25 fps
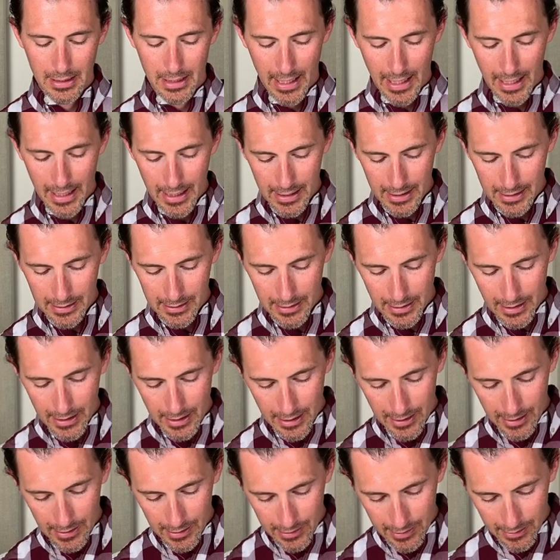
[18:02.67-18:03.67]
And
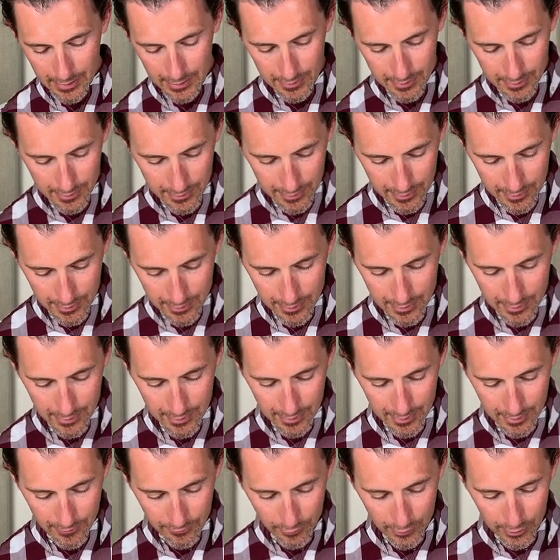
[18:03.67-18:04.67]

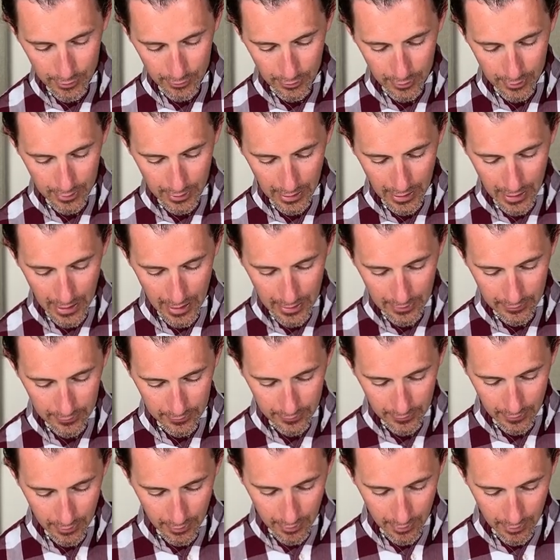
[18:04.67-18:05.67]
if we look at
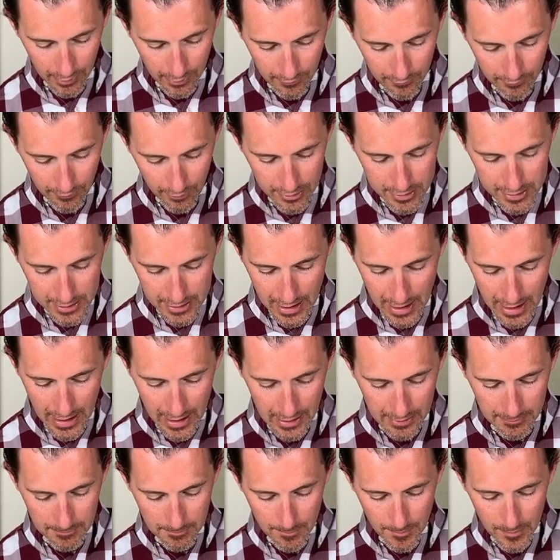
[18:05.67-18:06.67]
verse
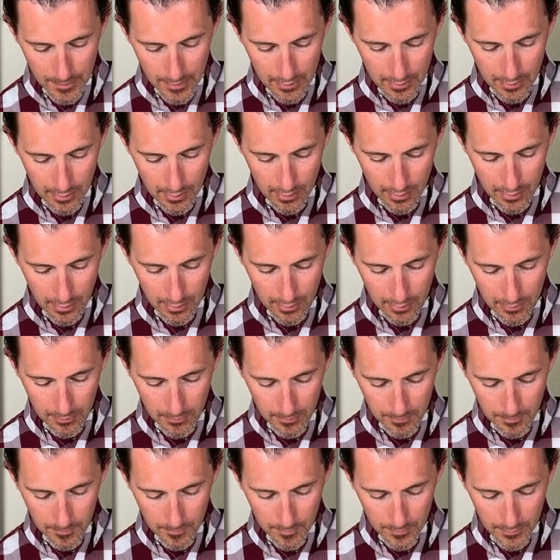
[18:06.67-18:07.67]
9,
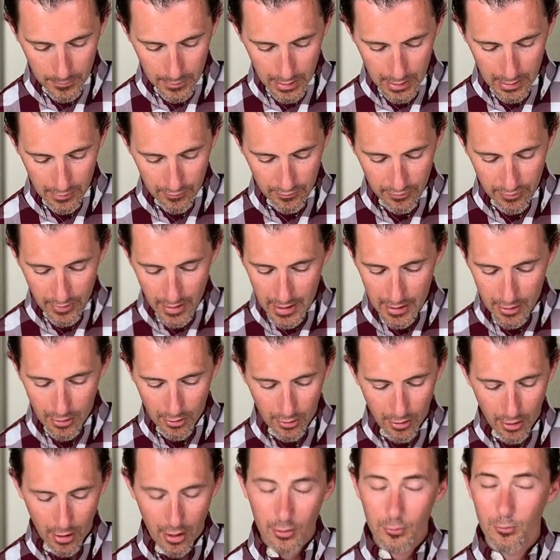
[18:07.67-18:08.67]
if they
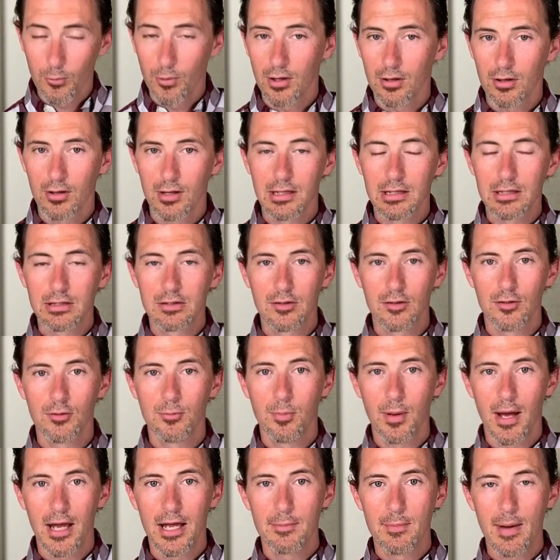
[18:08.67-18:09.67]
are unwilling to
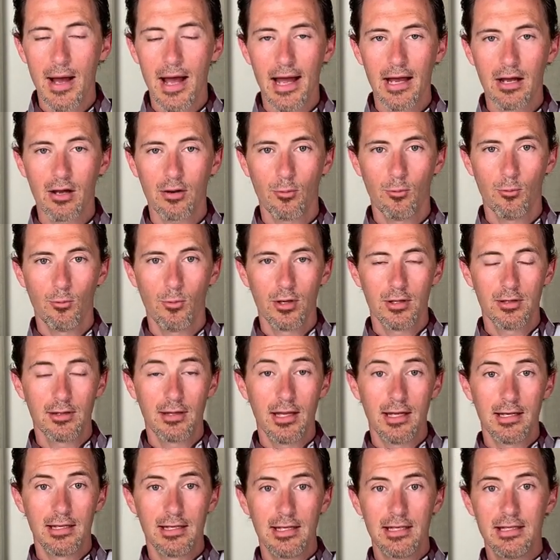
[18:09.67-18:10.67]
pay back what
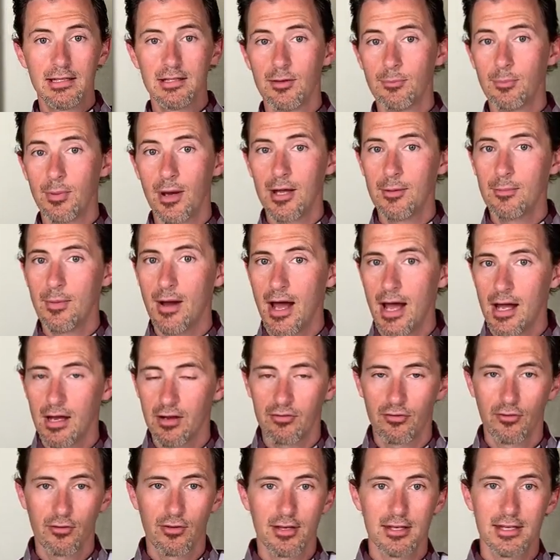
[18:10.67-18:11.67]
they need to pay back
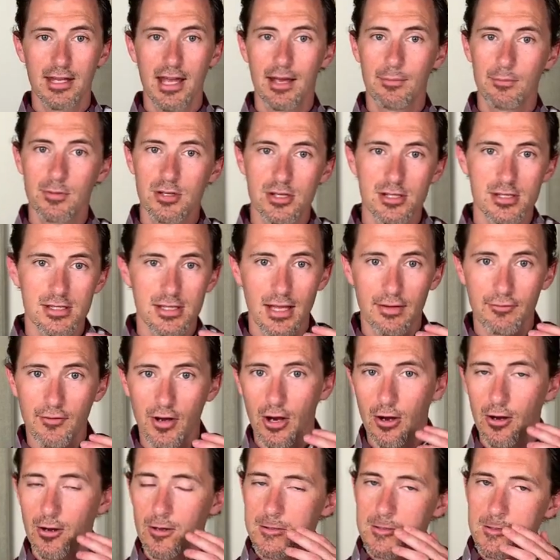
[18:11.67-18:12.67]
for the damages they
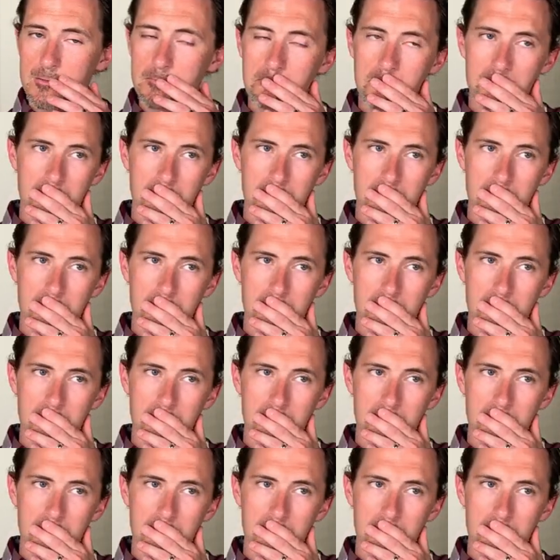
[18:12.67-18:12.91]
caused,